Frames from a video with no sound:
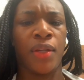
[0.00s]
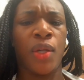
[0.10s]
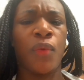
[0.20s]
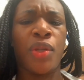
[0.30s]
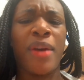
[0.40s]

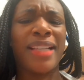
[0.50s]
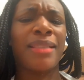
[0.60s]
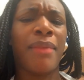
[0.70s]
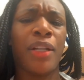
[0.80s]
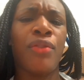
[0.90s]
when you got
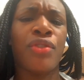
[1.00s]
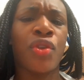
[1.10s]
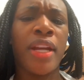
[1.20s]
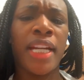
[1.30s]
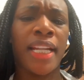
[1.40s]
somebody who's
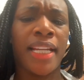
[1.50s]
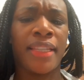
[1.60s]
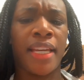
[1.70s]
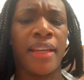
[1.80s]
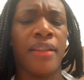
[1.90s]
training like
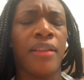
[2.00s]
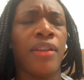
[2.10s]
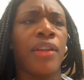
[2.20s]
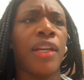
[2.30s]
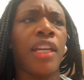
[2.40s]
that
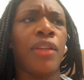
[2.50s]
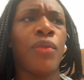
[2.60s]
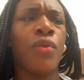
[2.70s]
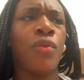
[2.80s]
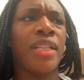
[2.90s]
and
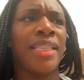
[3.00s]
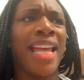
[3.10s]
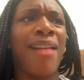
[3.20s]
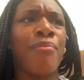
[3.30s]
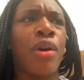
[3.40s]
who is
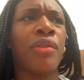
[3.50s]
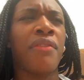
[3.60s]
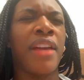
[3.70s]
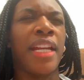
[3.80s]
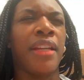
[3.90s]
that
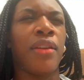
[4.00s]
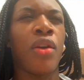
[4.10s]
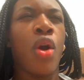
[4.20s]
motivated,